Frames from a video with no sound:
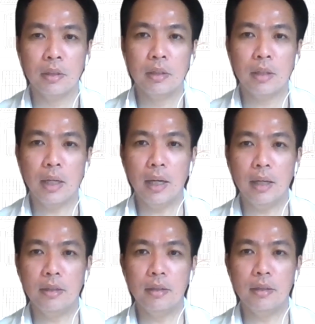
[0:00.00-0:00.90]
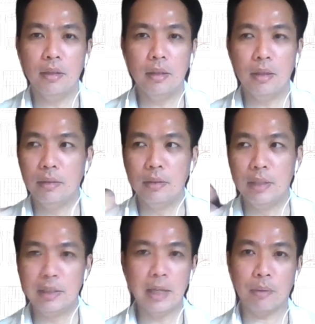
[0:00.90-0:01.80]
And
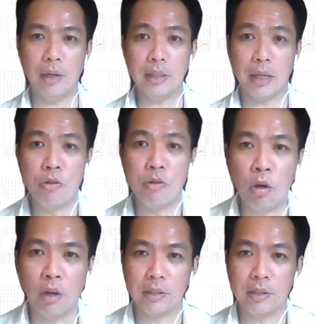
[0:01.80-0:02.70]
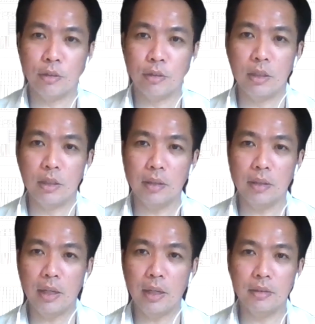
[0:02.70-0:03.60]
these debt collectors are not listening to me.
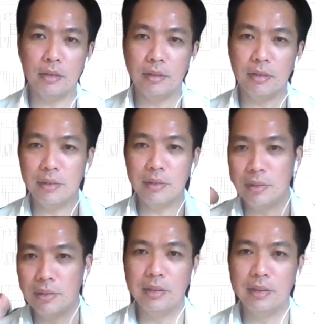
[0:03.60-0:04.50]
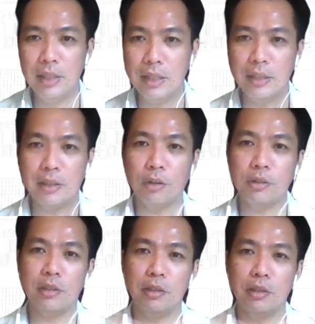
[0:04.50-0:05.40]
And it
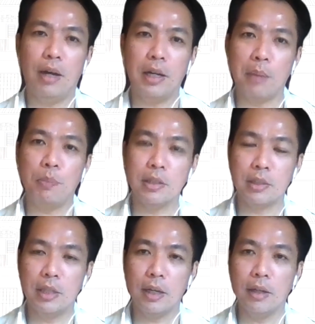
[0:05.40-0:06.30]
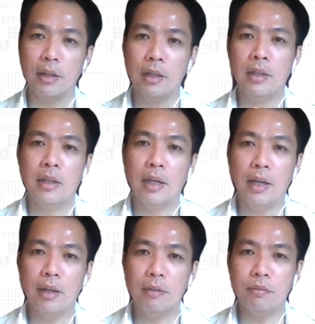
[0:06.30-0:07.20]
causes a lot of unhappiness there.
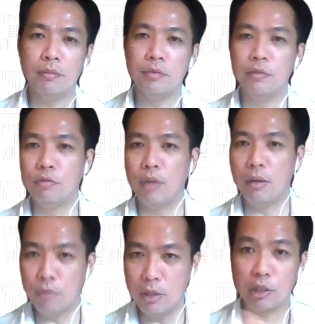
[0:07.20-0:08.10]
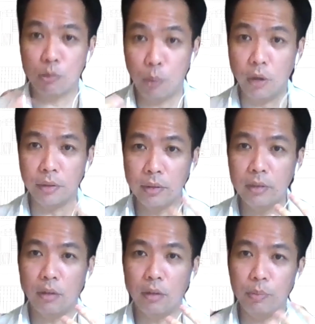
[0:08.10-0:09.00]
And when we respond
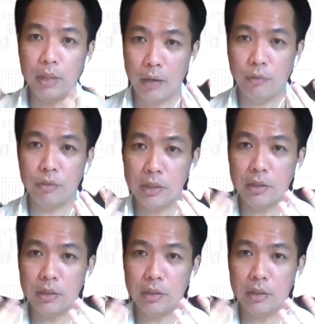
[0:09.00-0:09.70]
on behalf of these